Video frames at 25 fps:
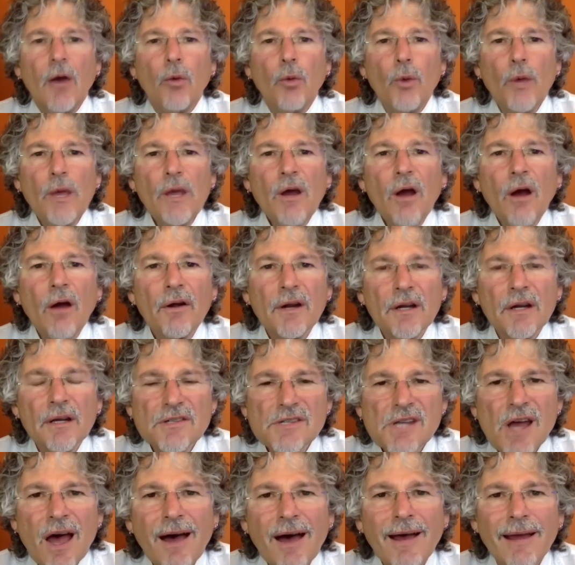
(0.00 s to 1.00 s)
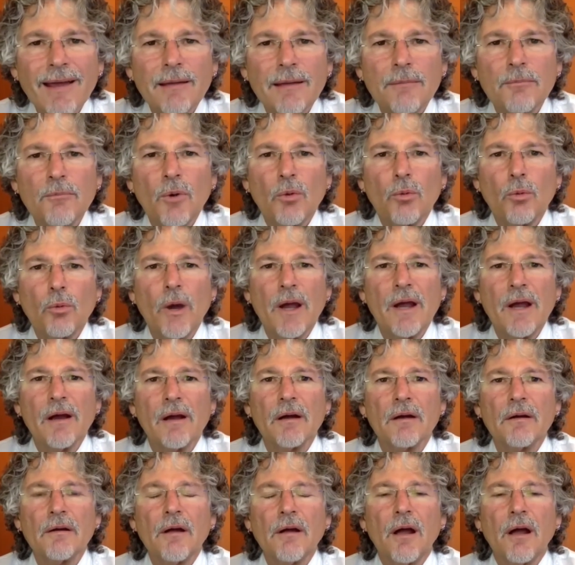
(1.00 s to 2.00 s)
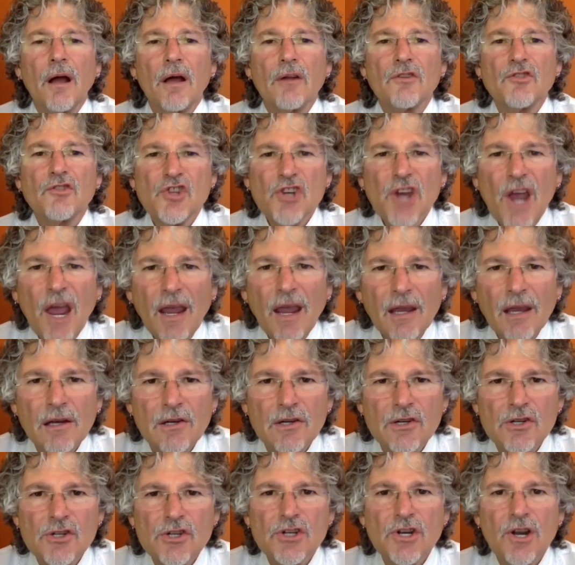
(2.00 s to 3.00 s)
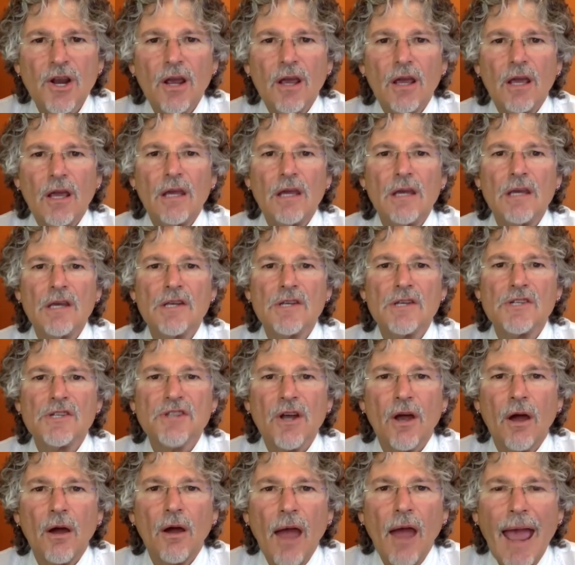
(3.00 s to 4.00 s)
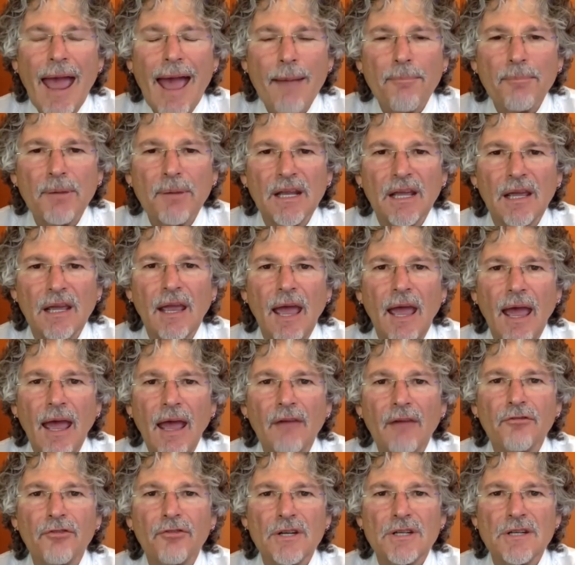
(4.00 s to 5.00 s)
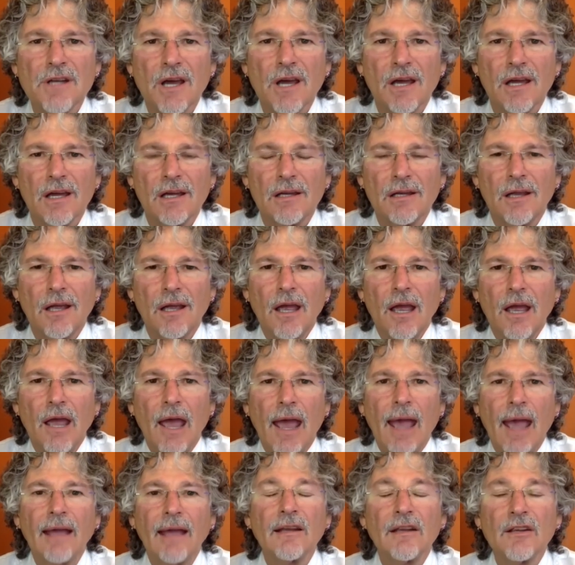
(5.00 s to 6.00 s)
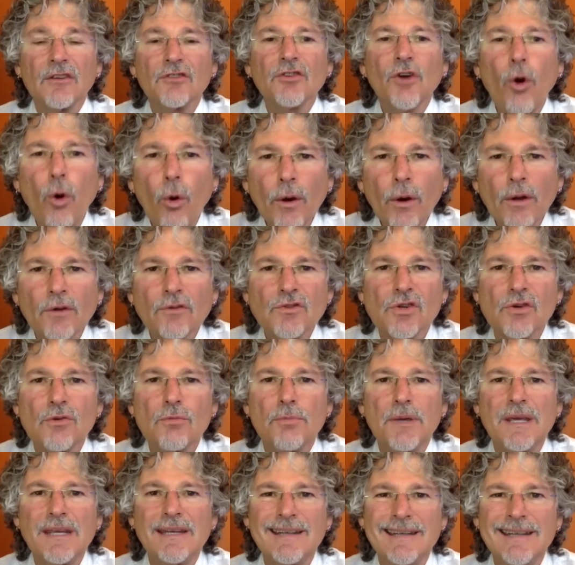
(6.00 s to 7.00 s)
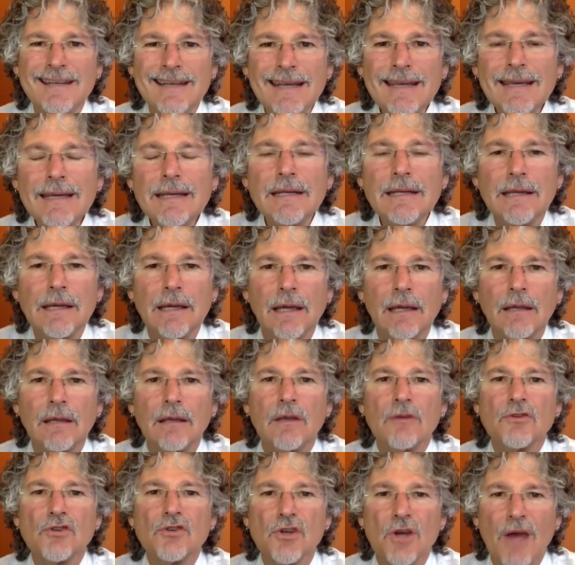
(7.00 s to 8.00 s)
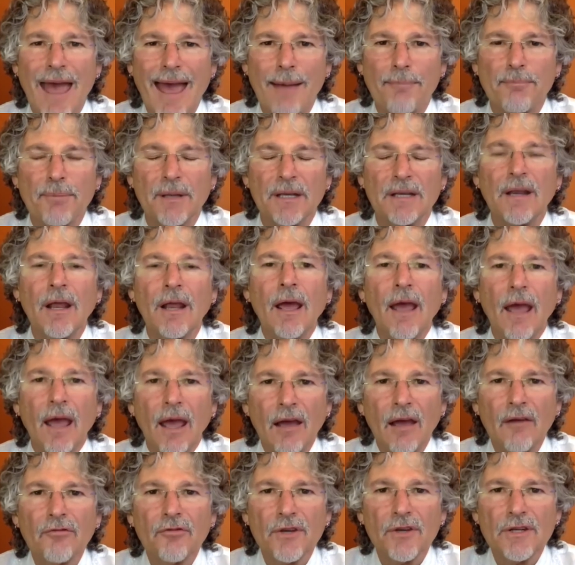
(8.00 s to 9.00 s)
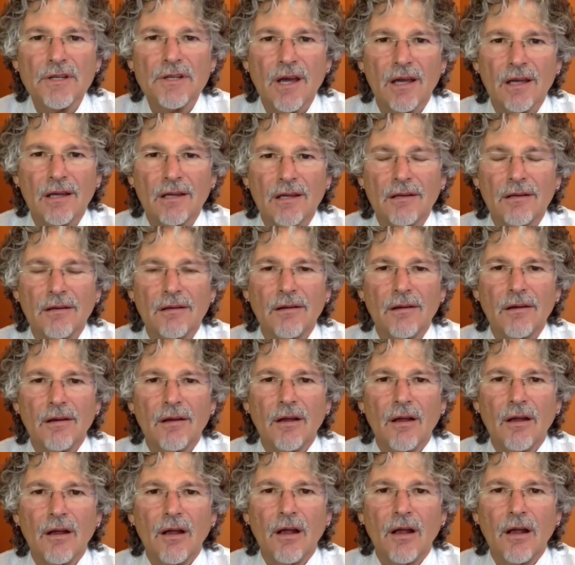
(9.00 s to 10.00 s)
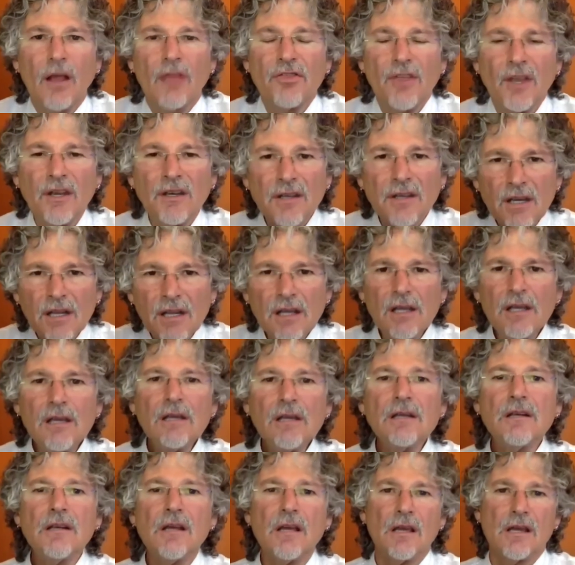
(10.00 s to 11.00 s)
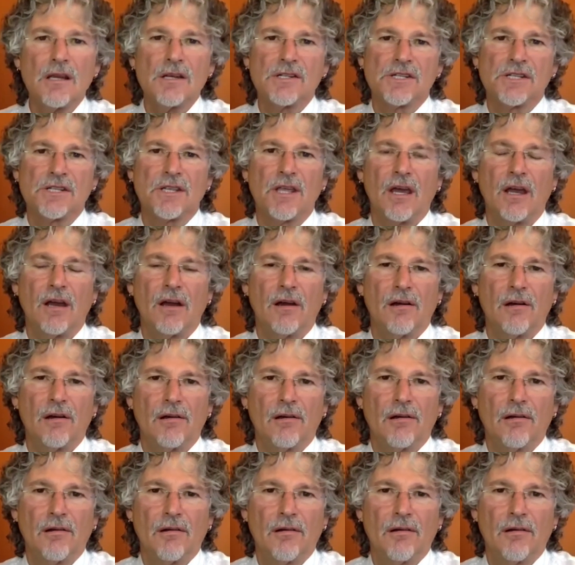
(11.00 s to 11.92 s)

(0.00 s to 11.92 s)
We are in a time where change is happening every day and is going to be needing to happen every day. The need is there.